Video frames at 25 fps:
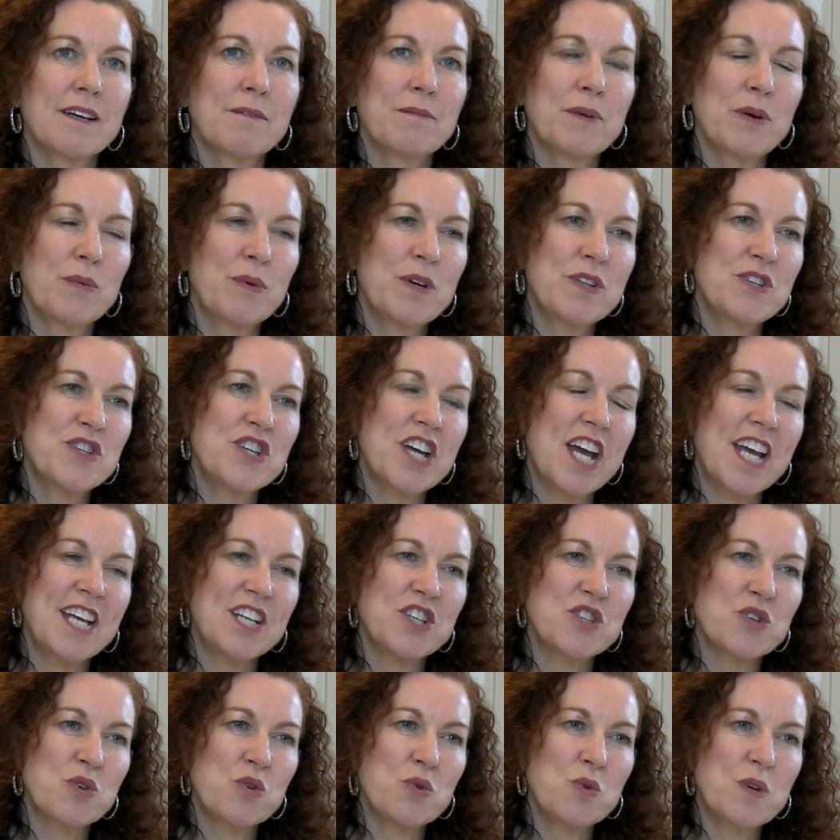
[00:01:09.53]
But with
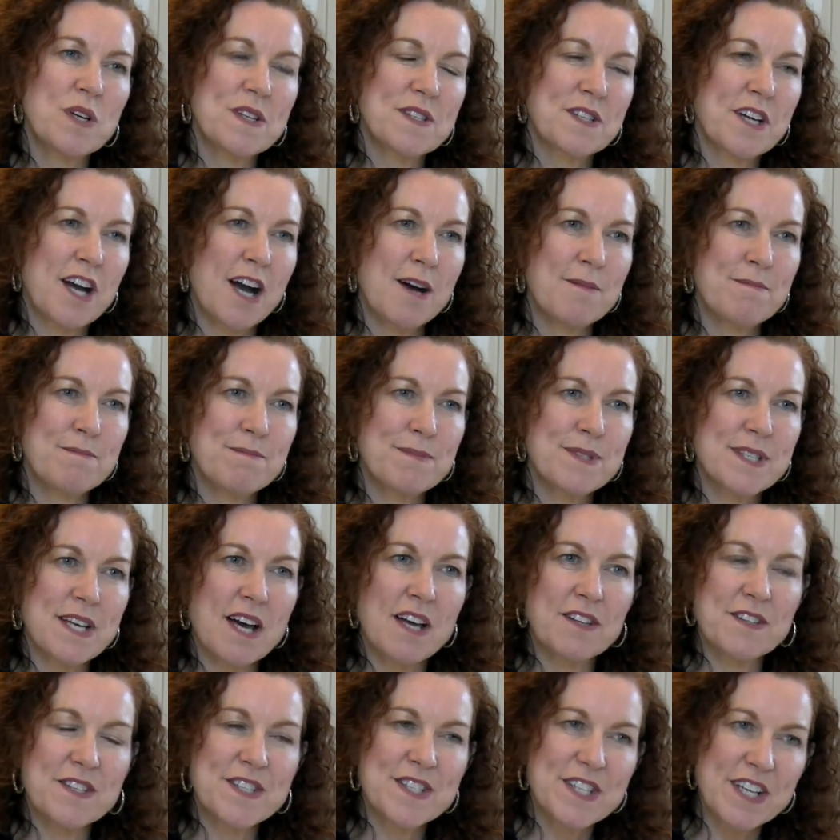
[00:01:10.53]
change always comes
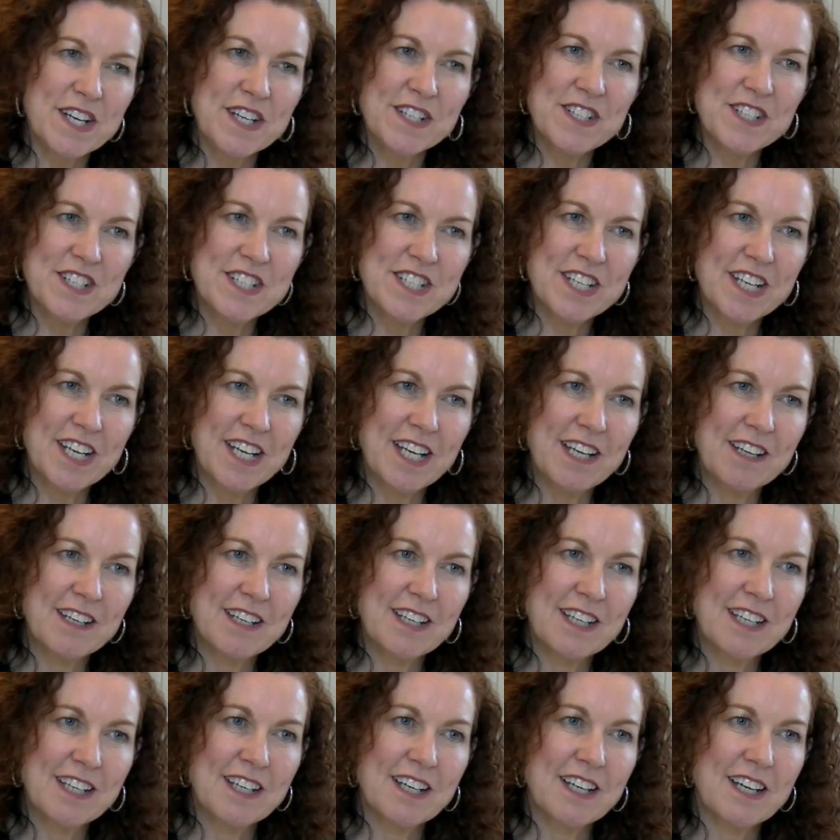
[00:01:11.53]
uncertainty.
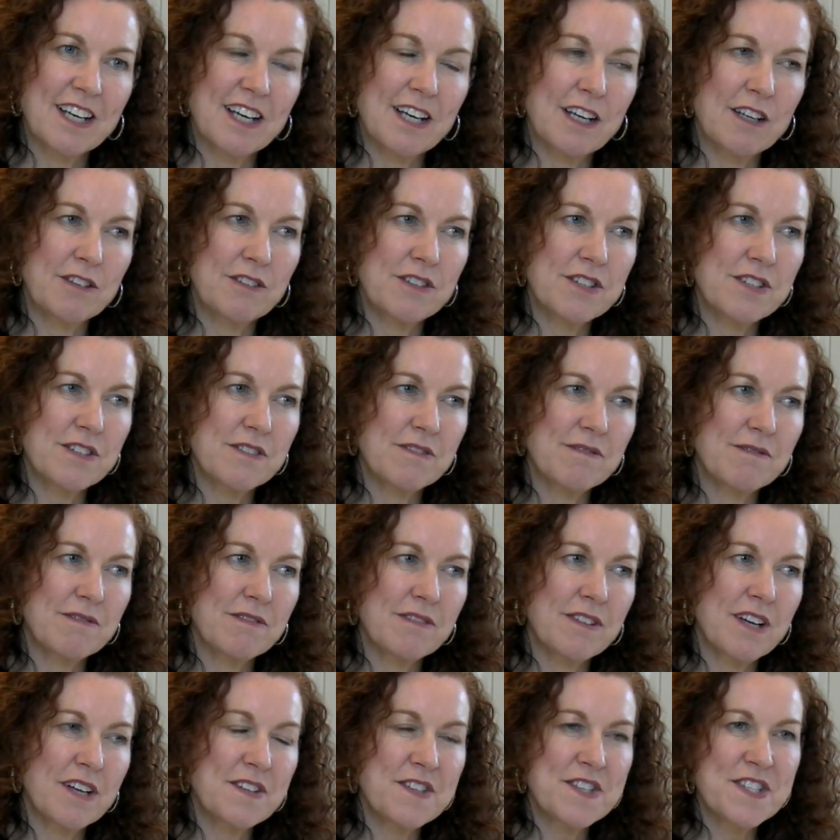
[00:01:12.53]
And
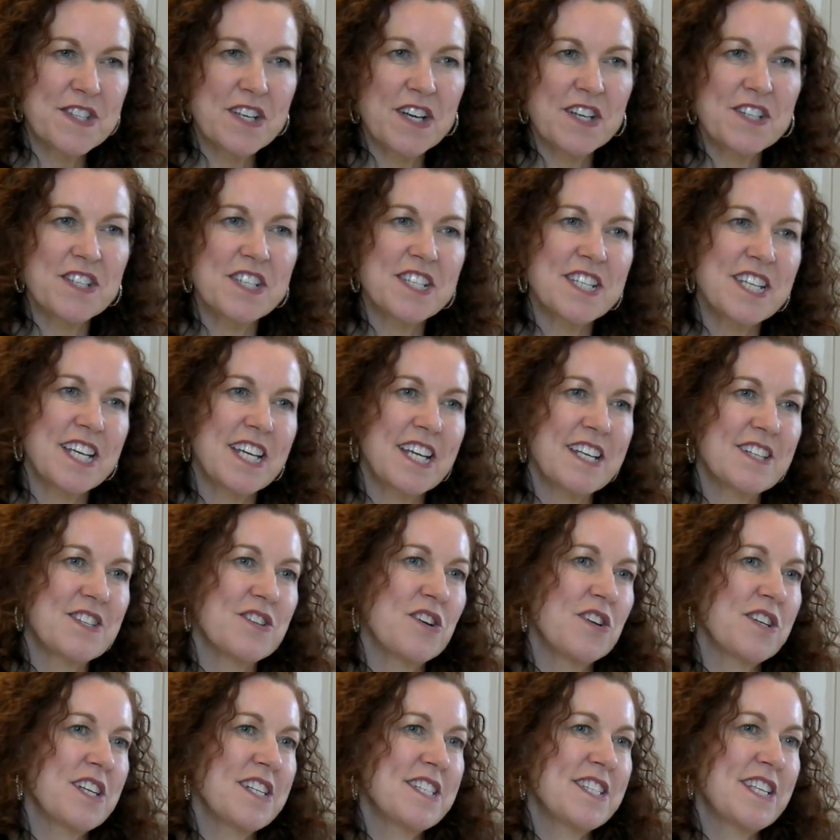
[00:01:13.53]
uncertainty is
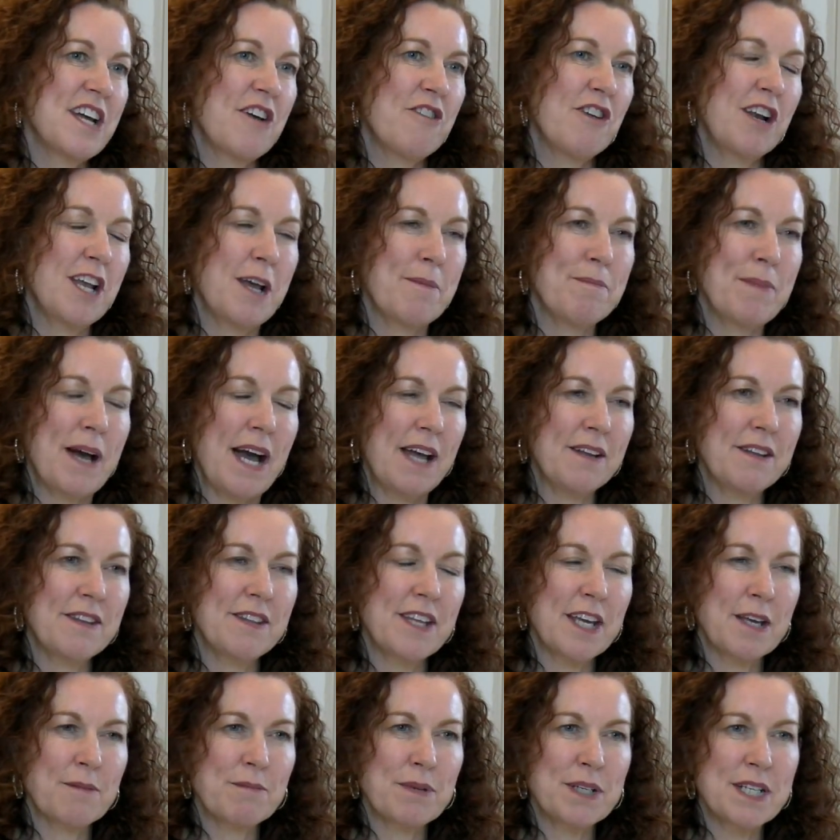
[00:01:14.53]
not necessarily a bad
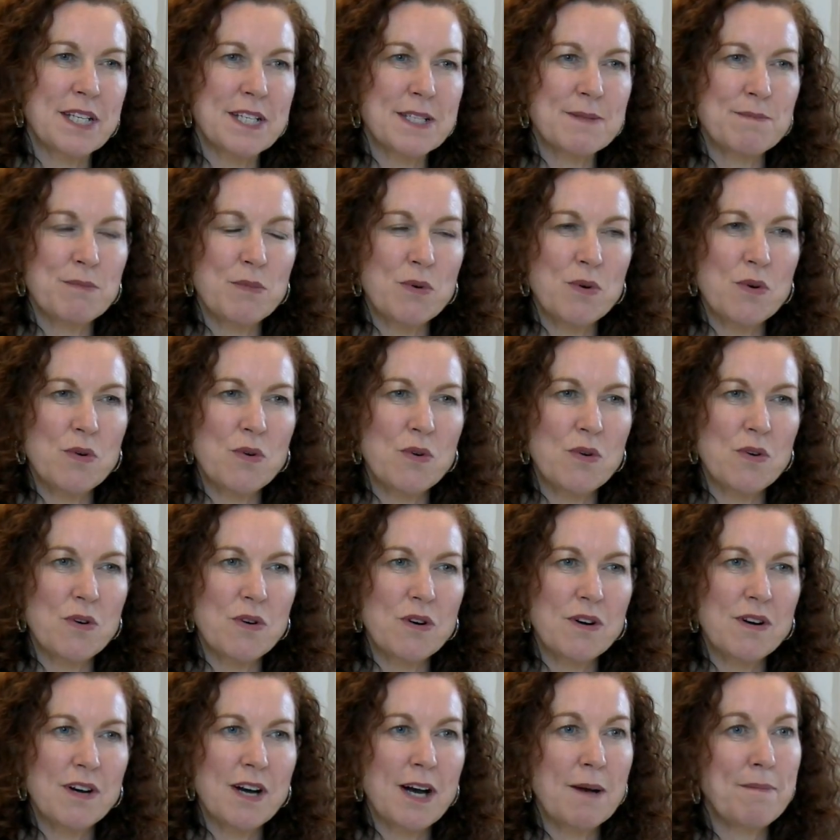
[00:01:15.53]
thing, but it's
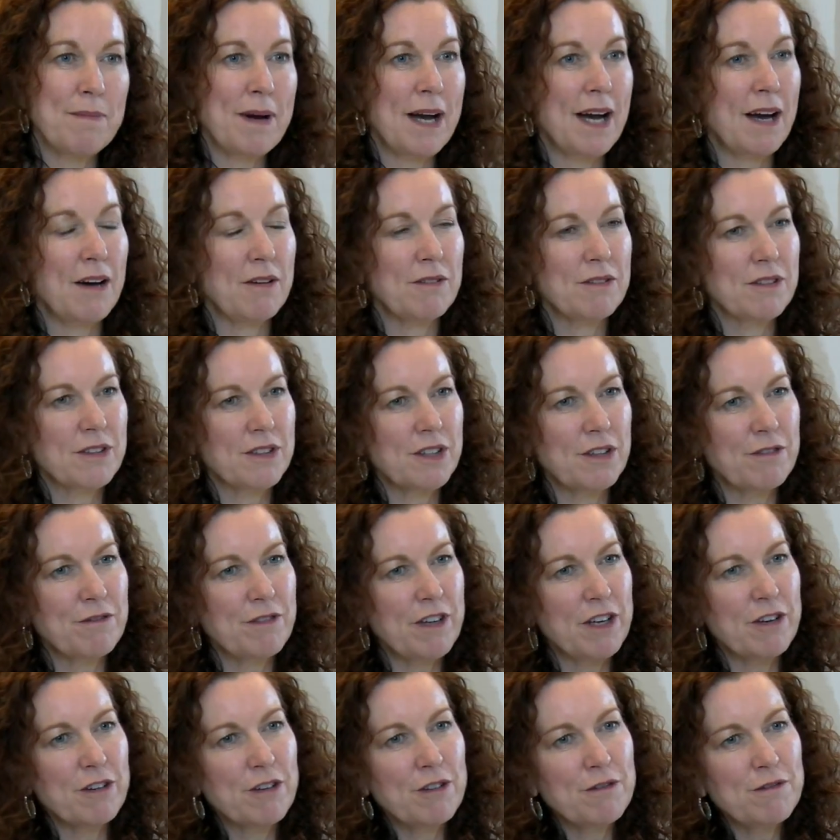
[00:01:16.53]
more about the
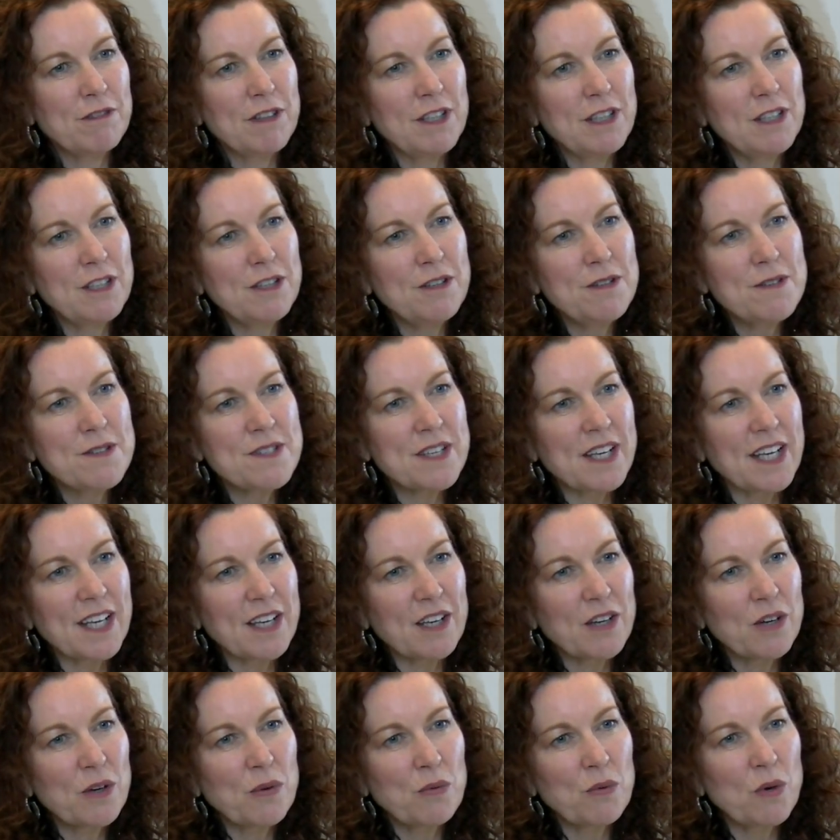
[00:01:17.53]
fear of
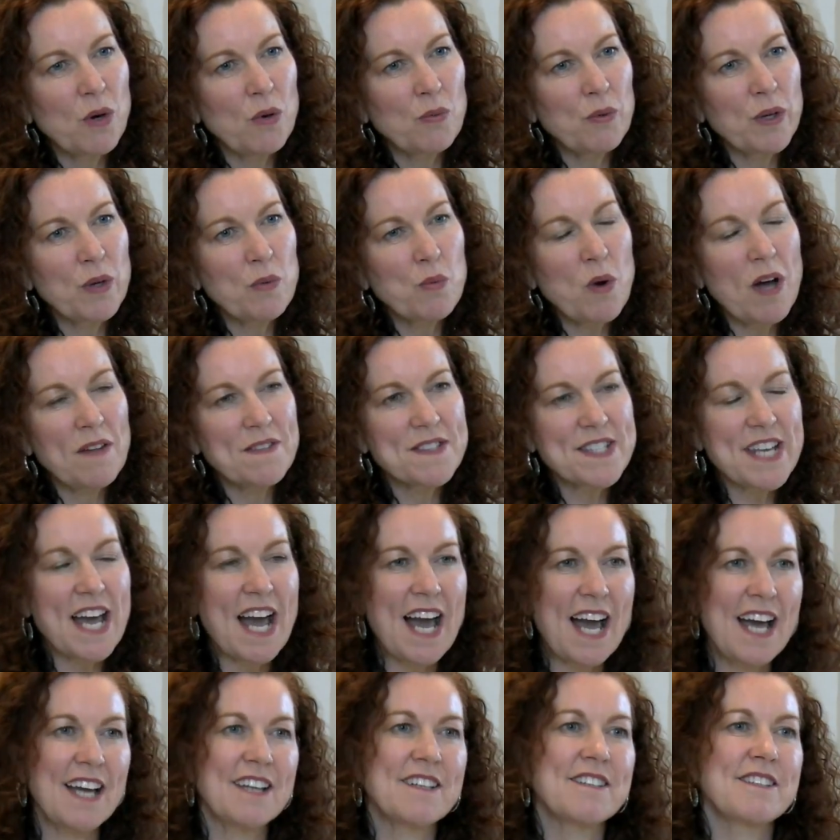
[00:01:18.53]
losing what we once
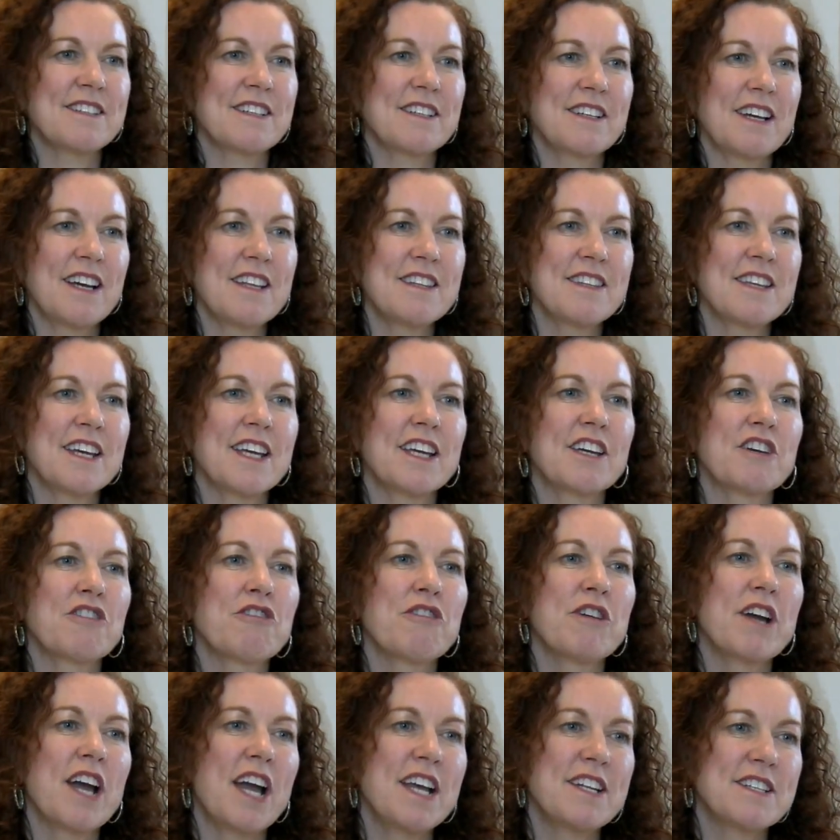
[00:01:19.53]
had that I think
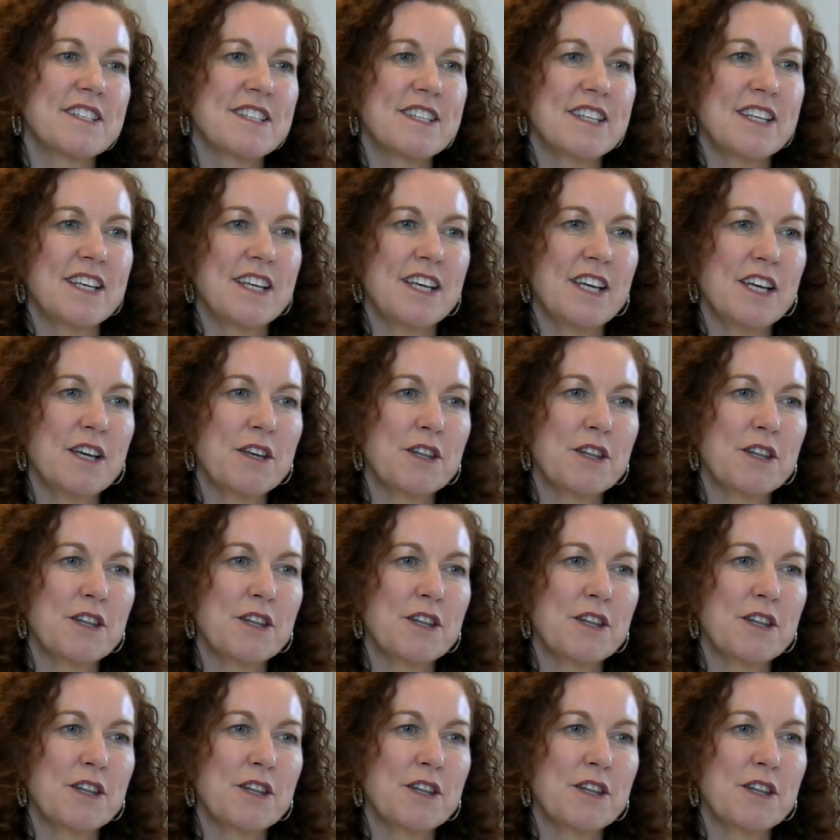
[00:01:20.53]
creates the